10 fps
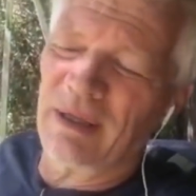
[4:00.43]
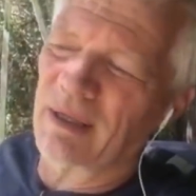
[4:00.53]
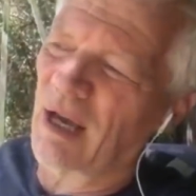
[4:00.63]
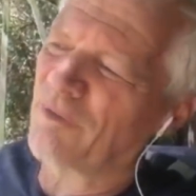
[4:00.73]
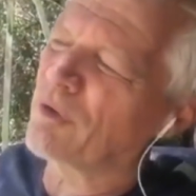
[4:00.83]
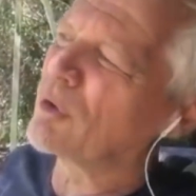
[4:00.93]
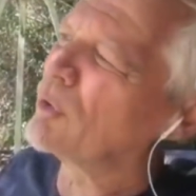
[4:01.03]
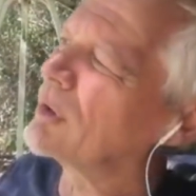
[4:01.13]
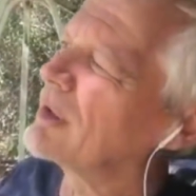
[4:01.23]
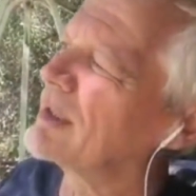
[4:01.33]
Now, if you
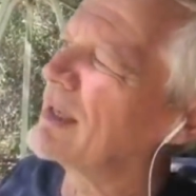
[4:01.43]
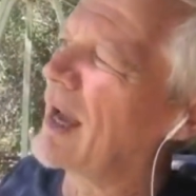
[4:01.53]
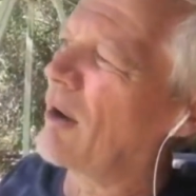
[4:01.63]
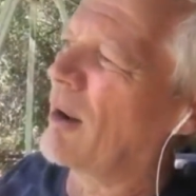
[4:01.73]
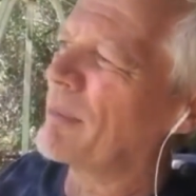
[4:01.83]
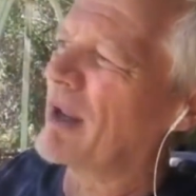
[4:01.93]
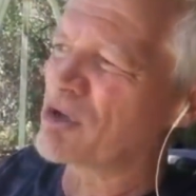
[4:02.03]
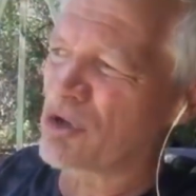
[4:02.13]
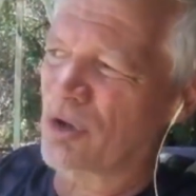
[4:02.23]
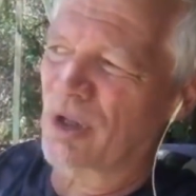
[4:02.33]
Google it now, I'm
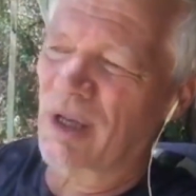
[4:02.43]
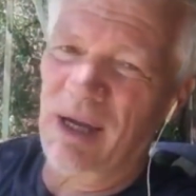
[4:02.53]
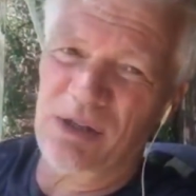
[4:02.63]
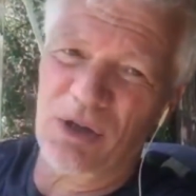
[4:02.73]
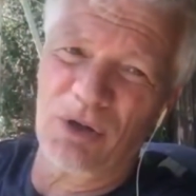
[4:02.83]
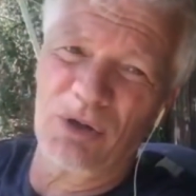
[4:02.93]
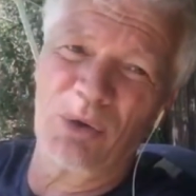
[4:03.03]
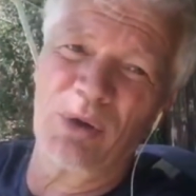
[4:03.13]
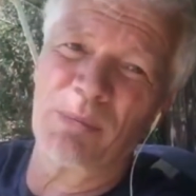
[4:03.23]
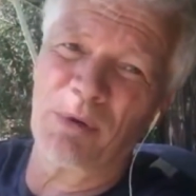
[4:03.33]
not sure the guys that are
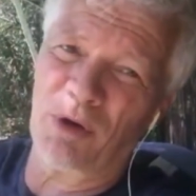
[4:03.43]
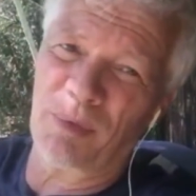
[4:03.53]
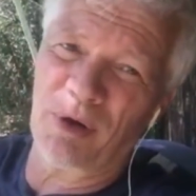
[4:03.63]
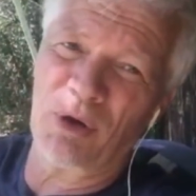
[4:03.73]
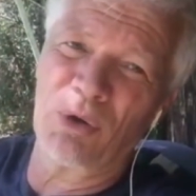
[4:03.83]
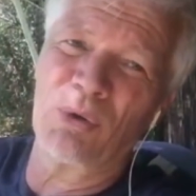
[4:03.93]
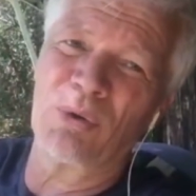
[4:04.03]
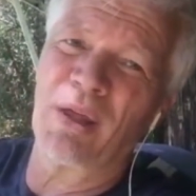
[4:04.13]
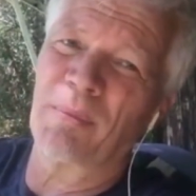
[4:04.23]
doing the Book of Brigu